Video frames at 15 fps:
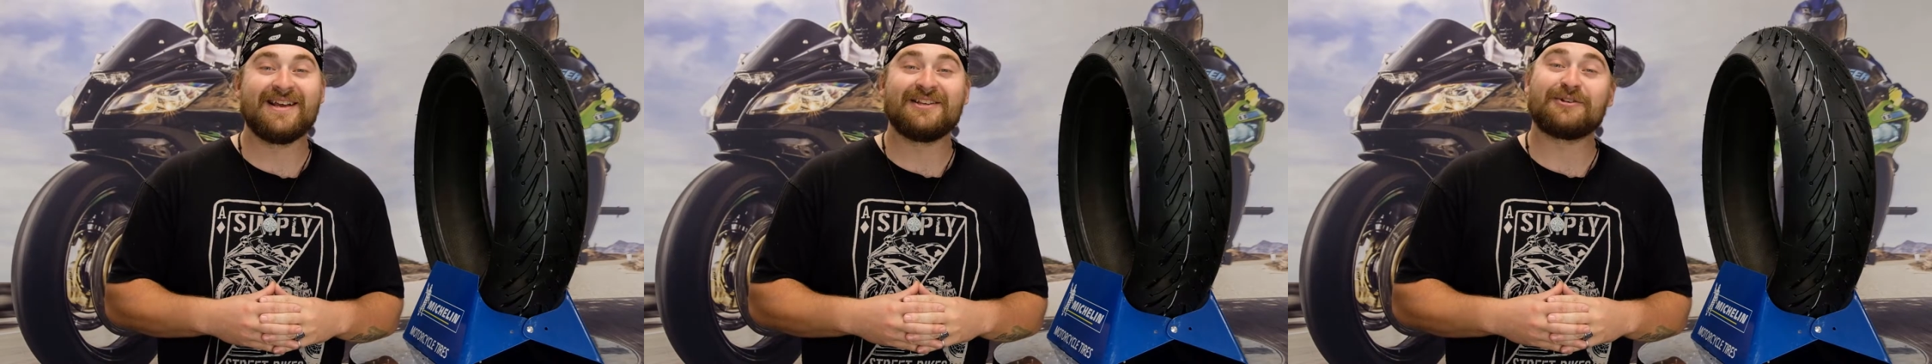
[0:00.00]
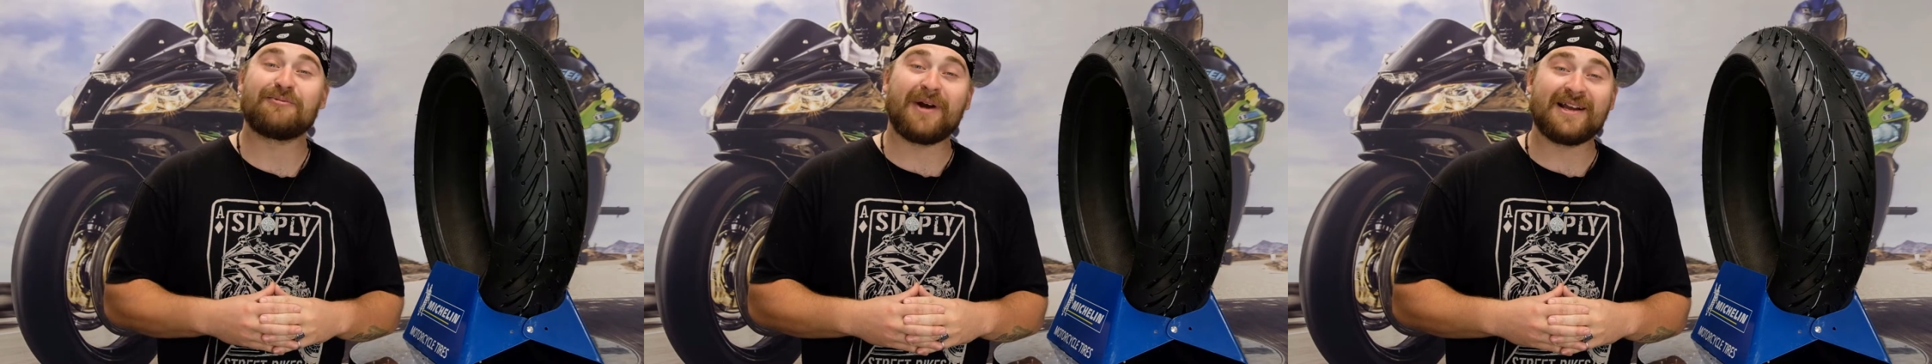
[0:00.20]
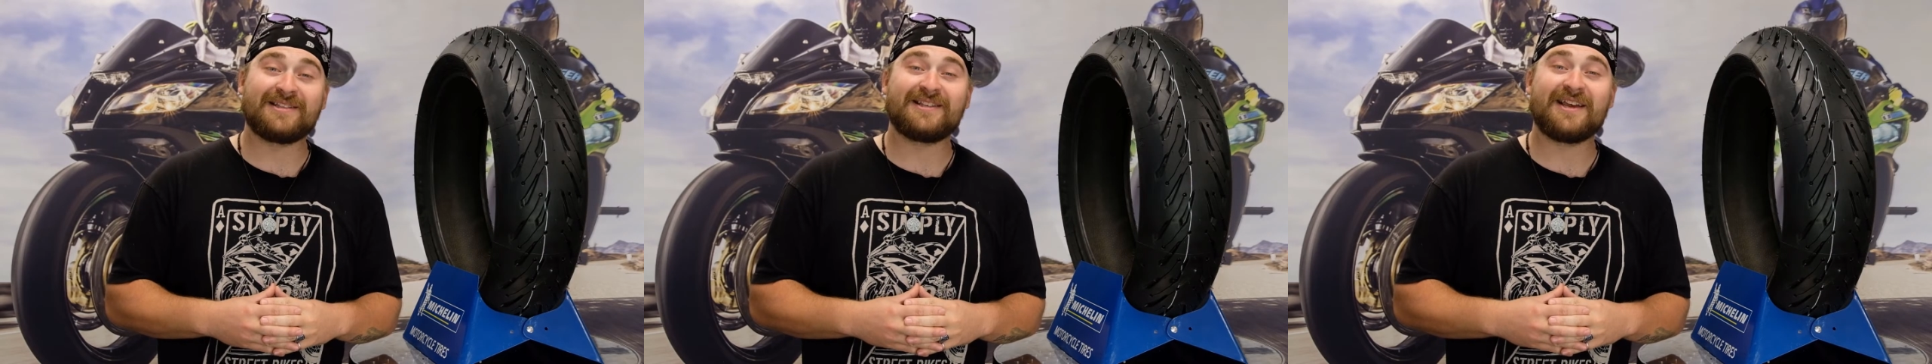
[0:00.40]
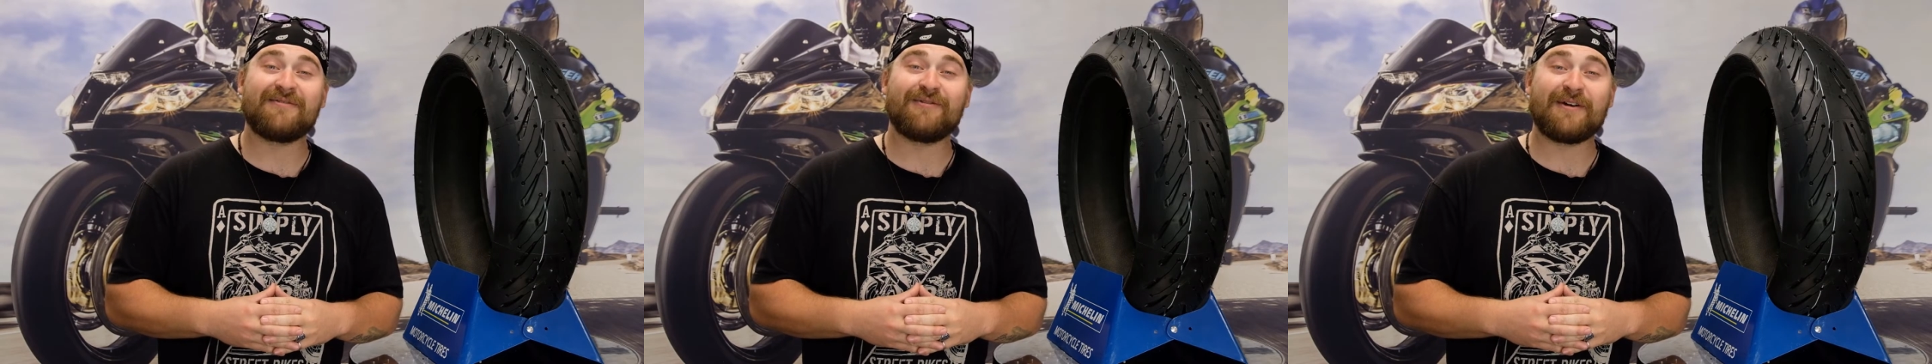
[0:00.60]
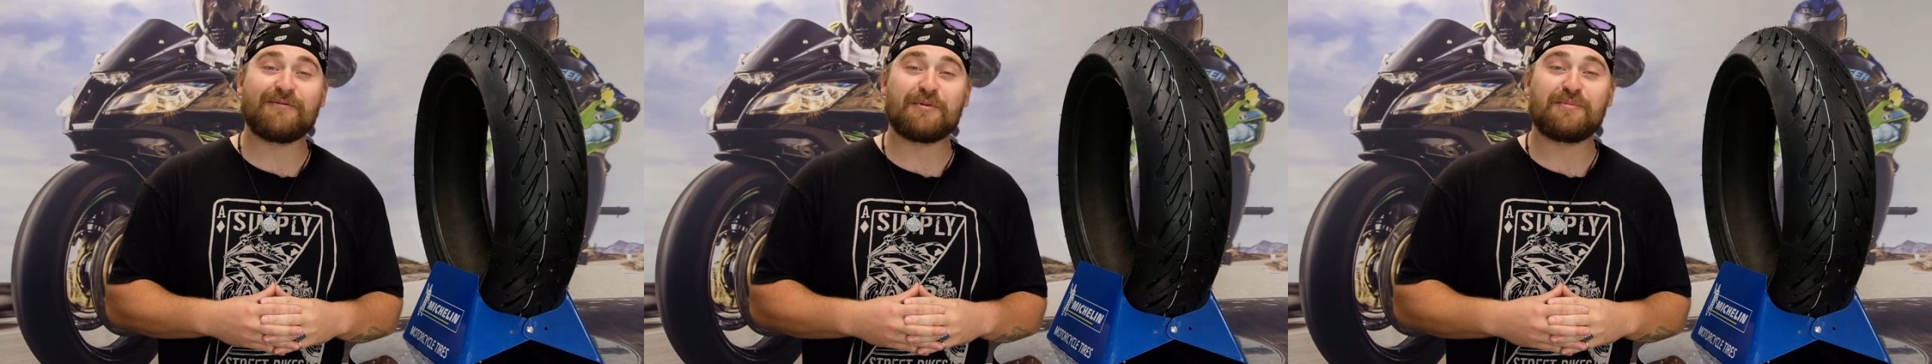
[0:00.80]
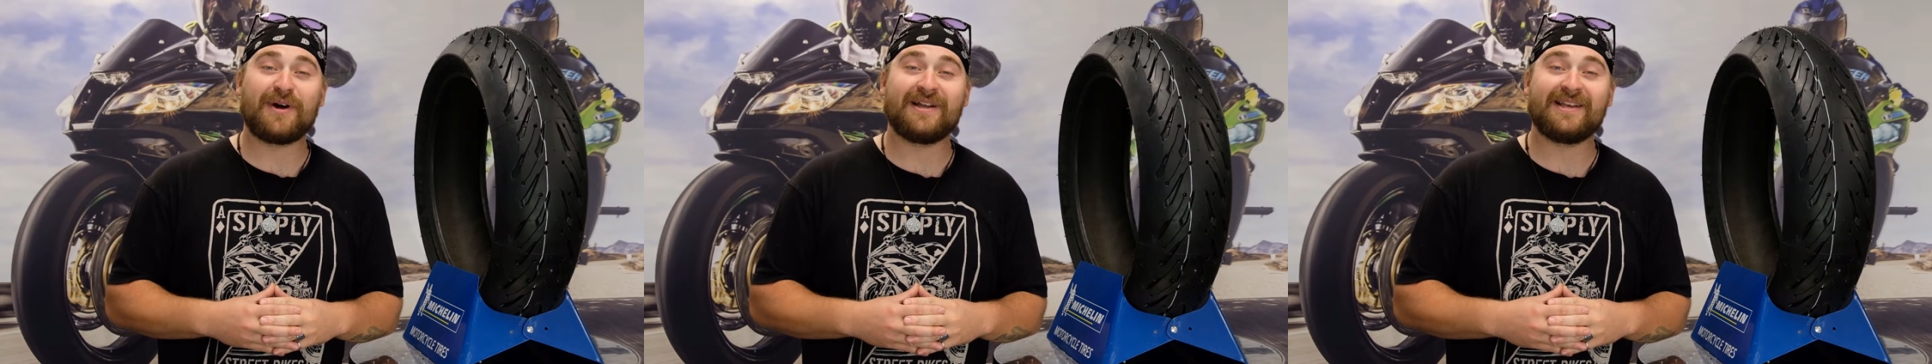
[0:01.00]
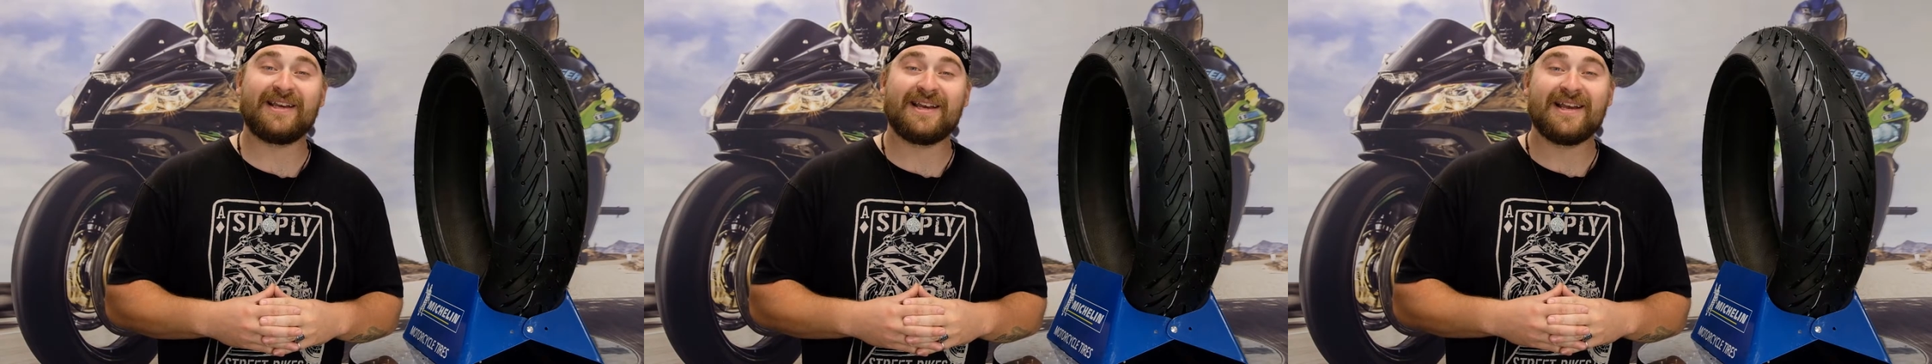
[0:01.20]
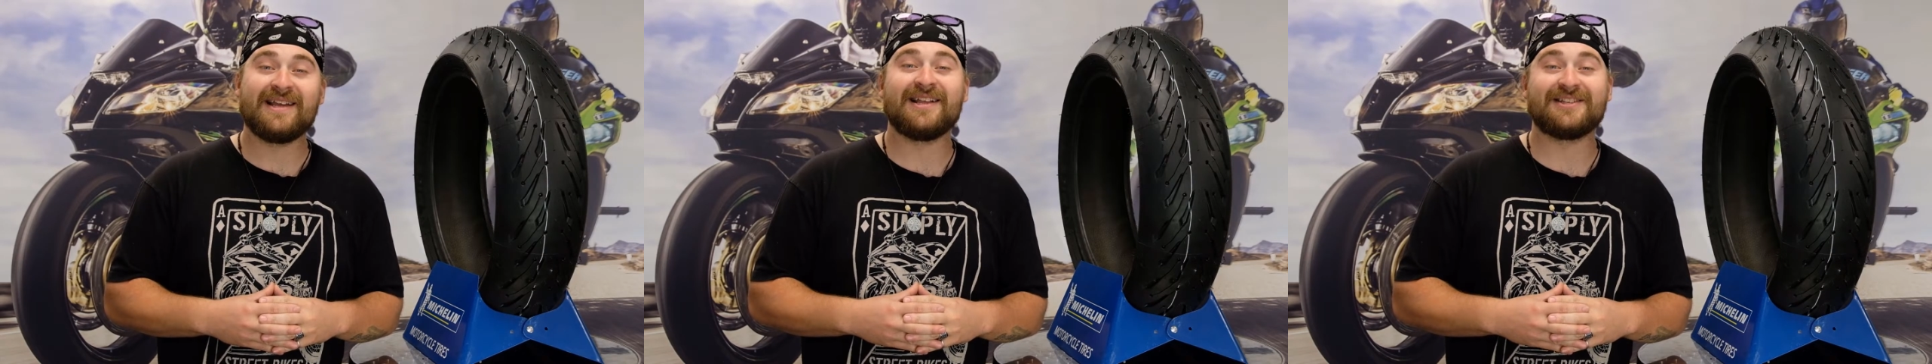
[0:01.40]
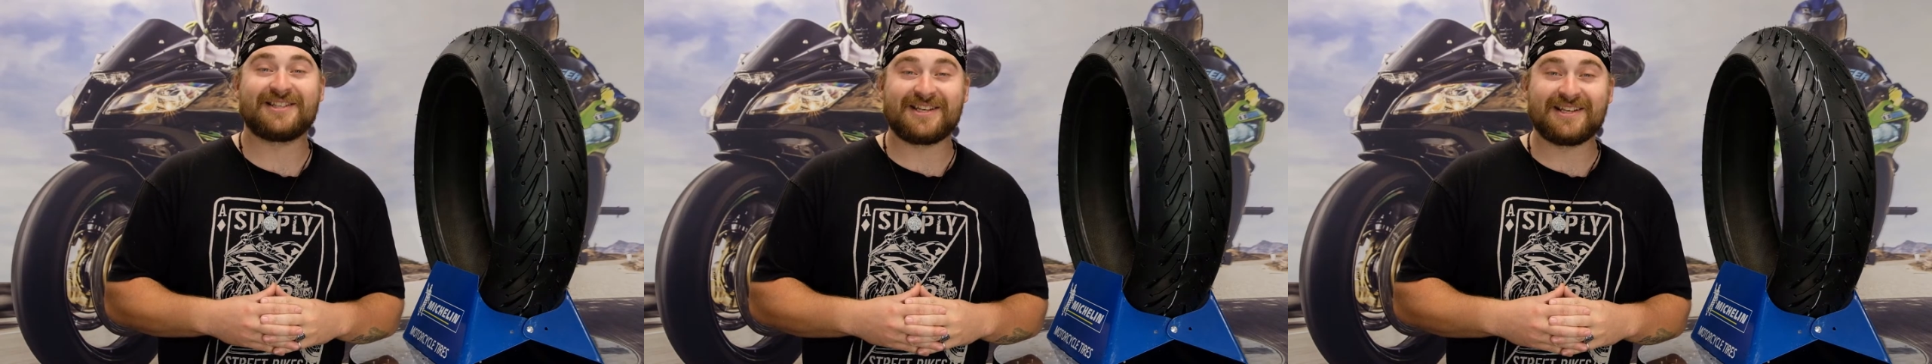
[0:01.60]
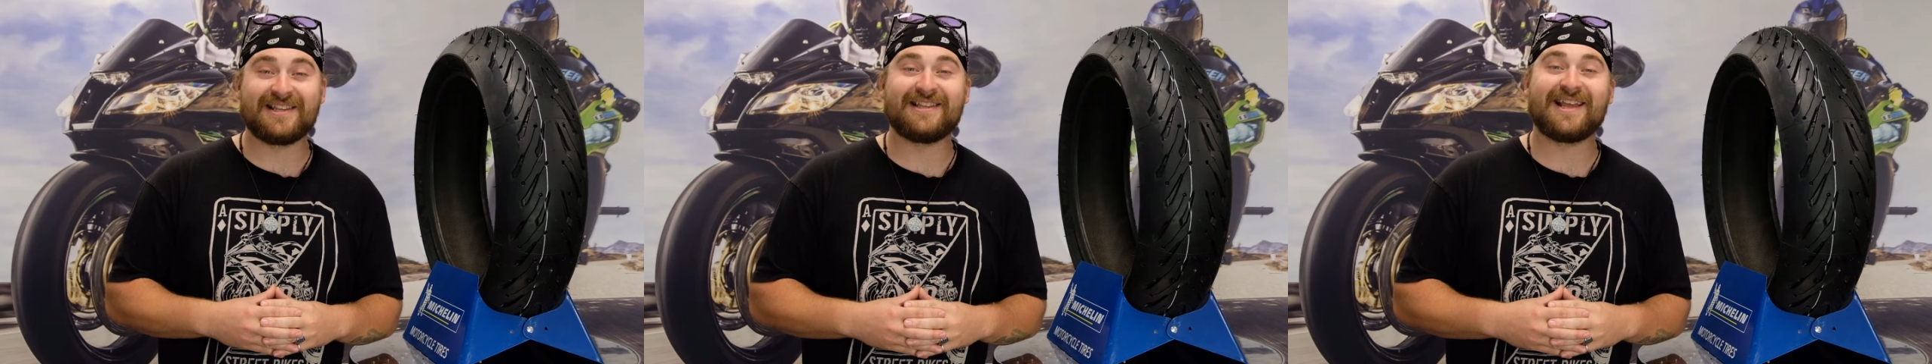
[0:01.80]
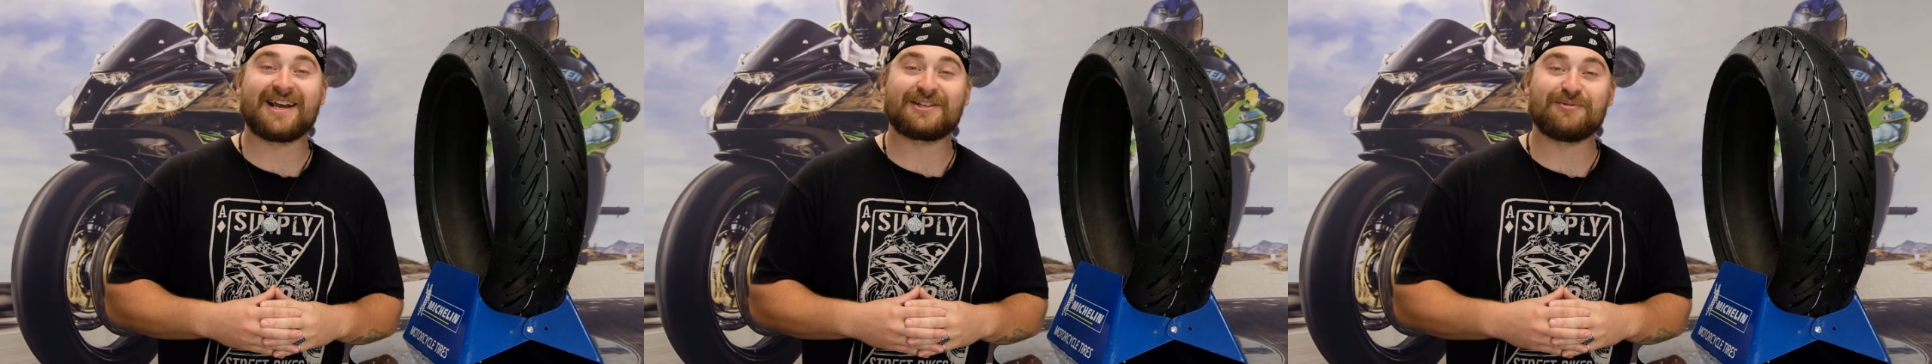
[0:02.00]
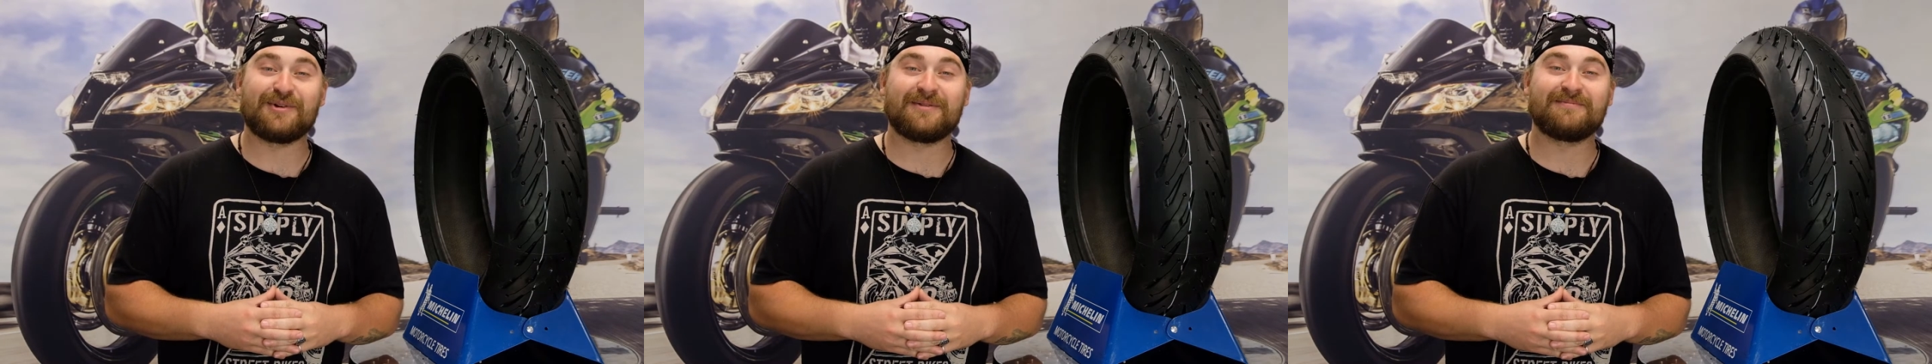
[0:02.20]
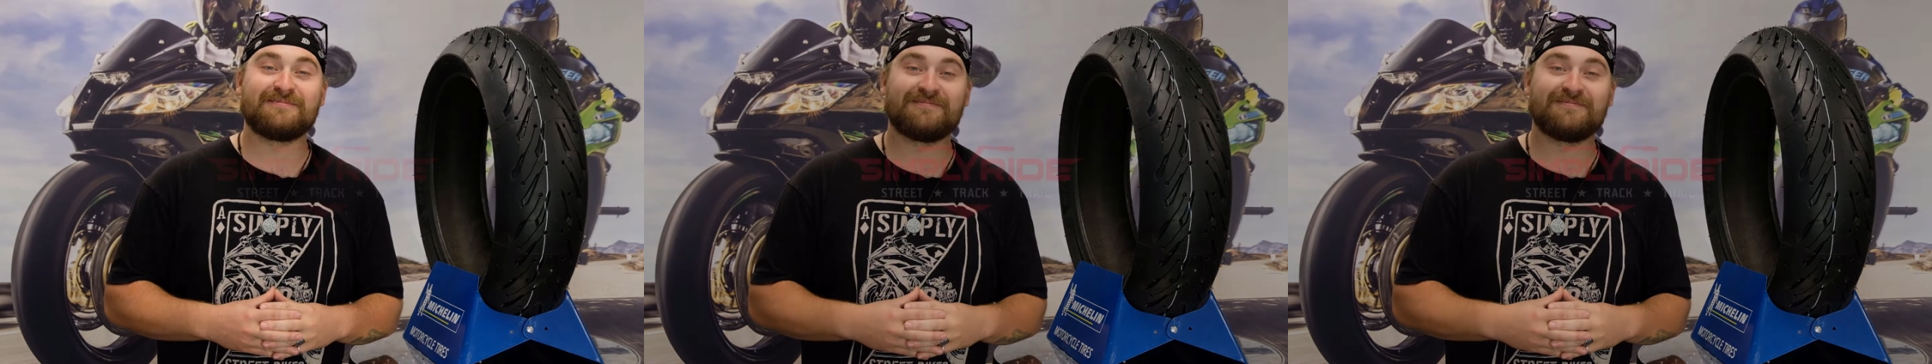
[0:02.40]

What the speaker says: So ride safe, everybody, and I'll see you in the next one.